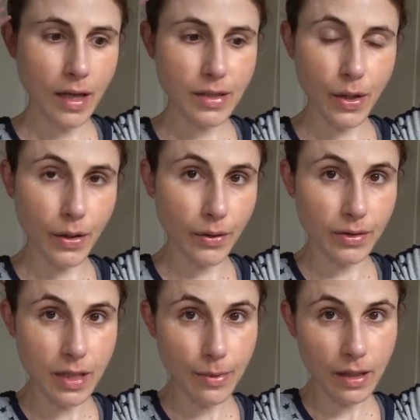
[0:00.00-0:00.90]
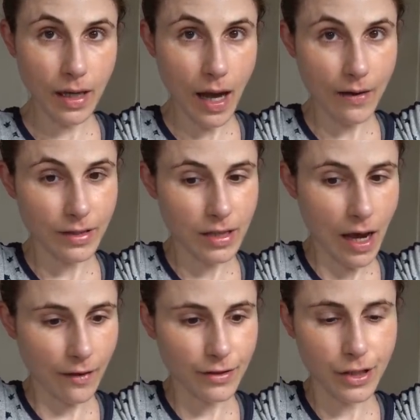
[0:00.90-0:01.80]
So typically I have to
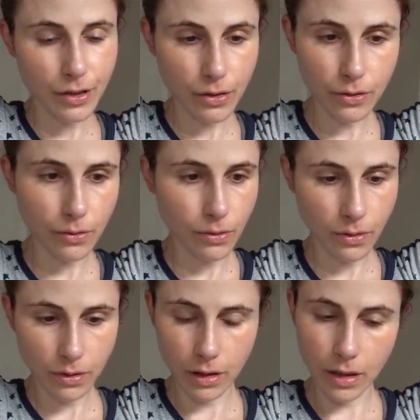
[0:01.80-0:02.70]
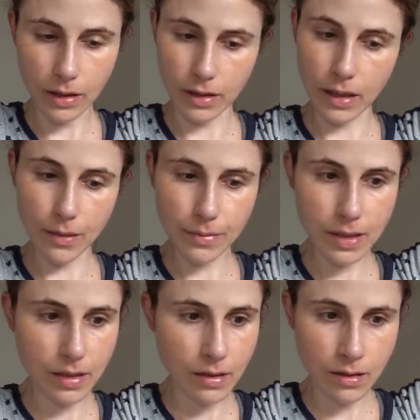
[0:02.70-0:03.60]
tap two claw
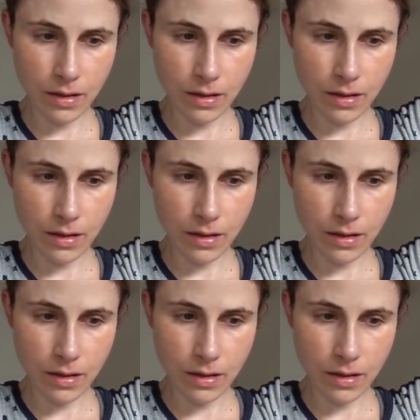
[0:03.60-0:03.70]
clamps.